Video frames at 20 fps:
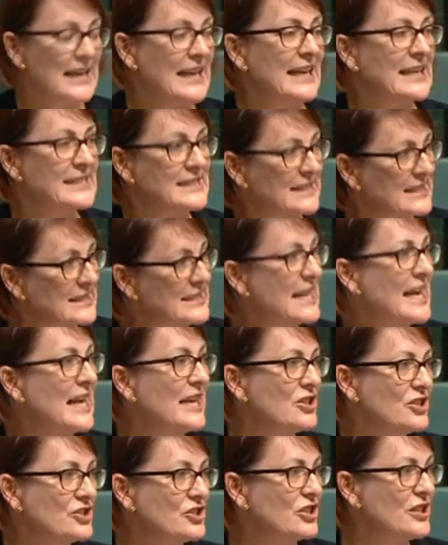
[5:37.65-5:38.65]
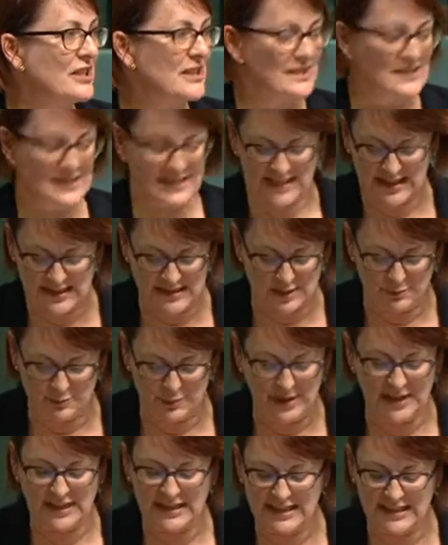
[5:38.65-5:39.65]
his intelligence, his
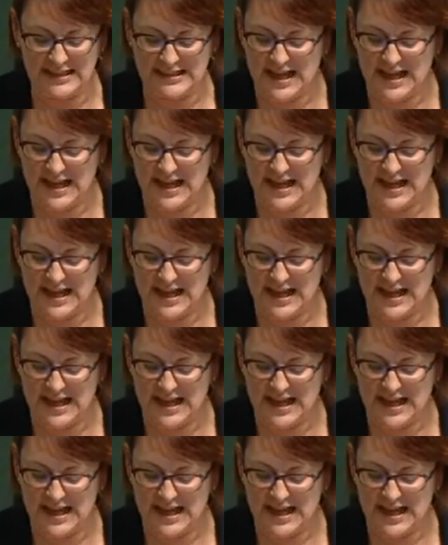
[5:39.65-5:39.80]
ability